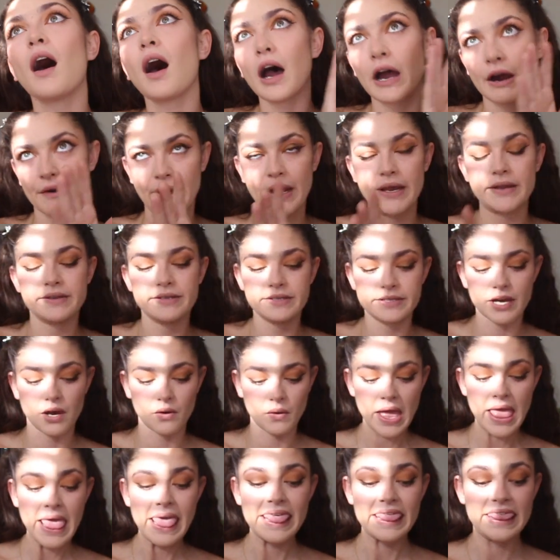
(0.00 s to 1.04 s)
Alright,
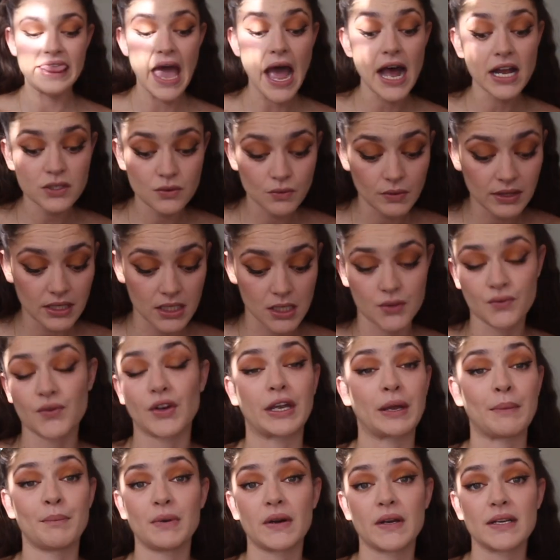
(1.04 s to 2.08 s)
so that's what this
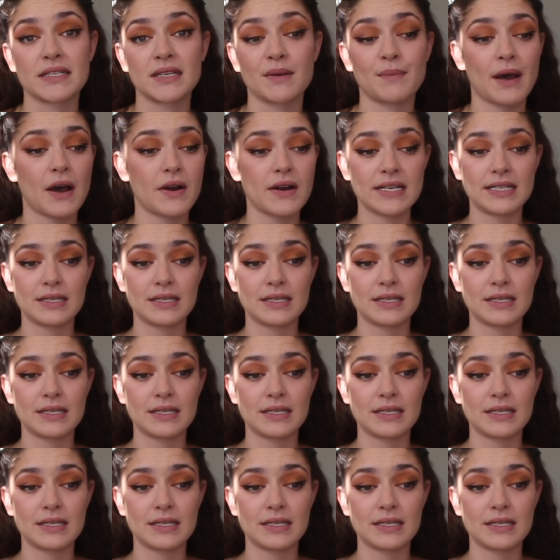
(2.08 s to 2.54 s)
freaking book is about.